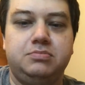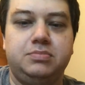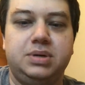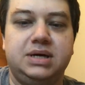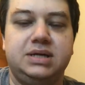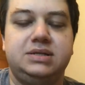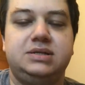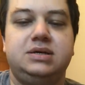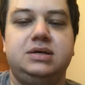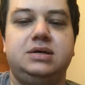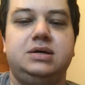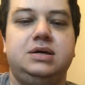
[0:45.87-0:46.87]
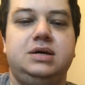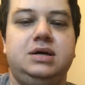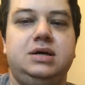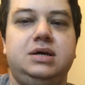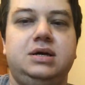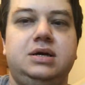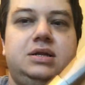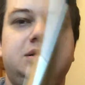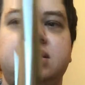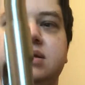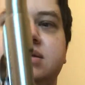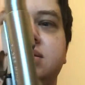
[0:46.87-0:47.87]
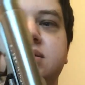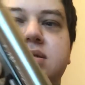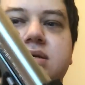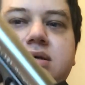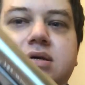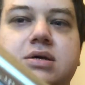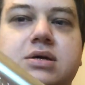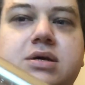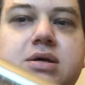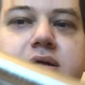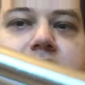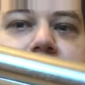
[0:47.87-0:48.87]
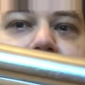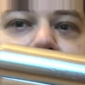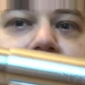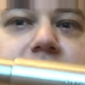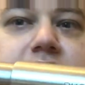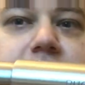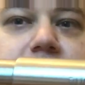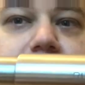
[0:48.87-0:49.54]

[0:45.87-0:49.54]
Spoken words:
but it is the